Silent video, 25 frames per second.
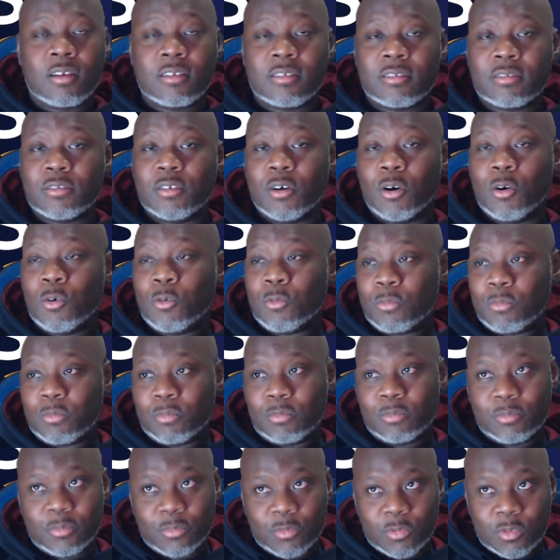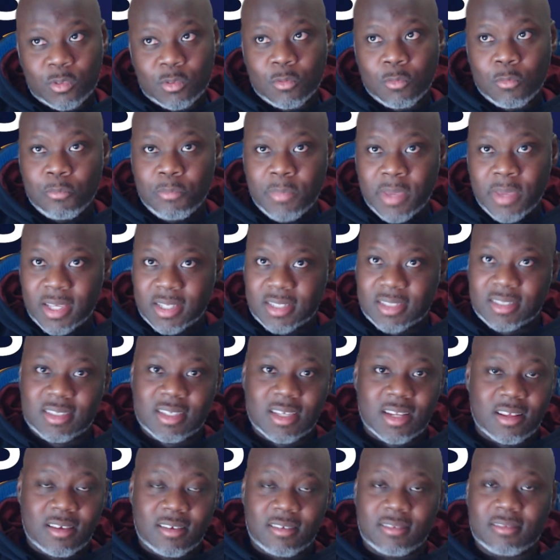don't mix it
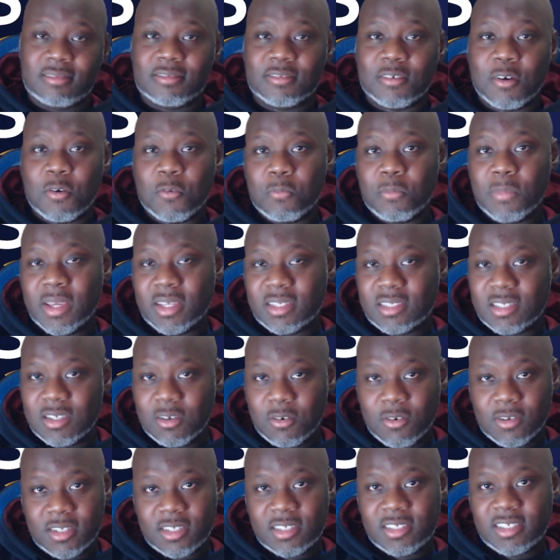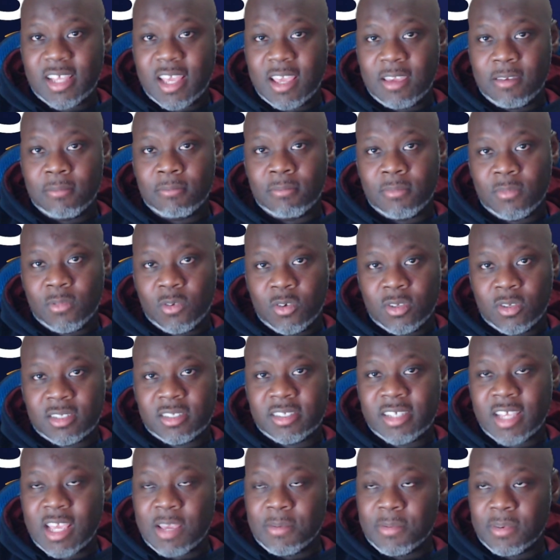in. Don't mix it on the same
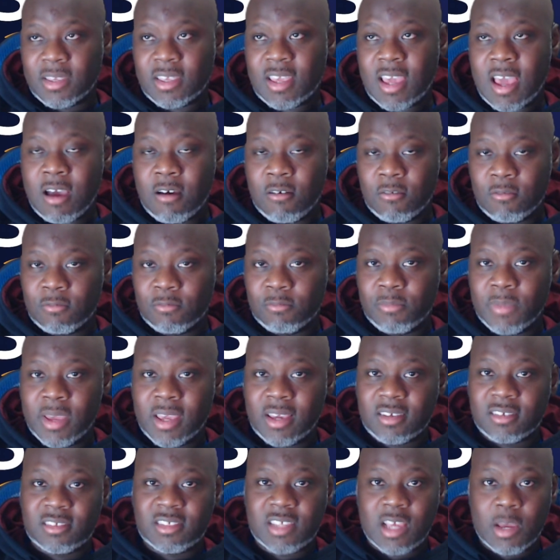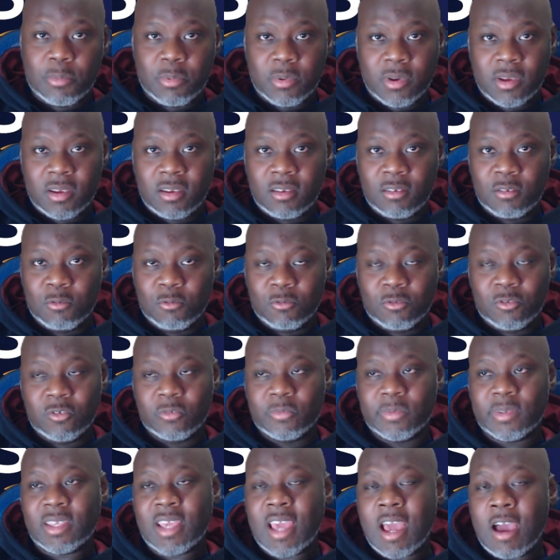account. Make a separate YouTube
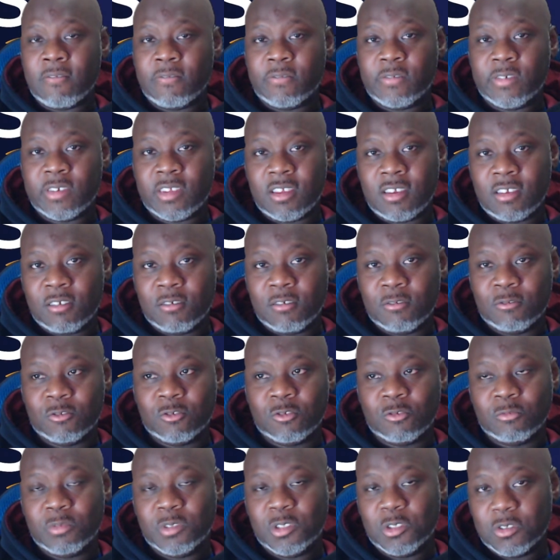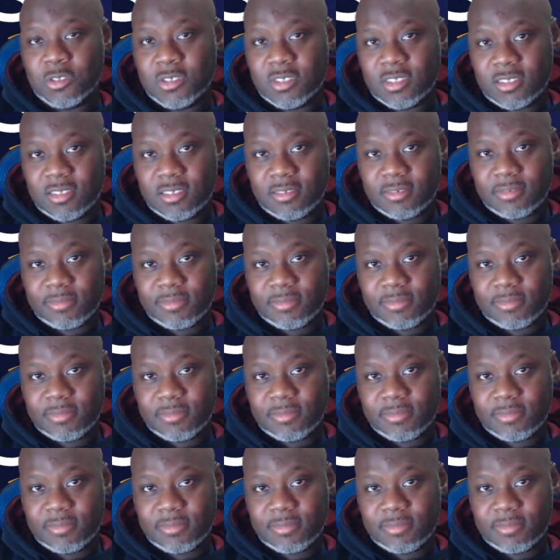account for your YouTube shorts.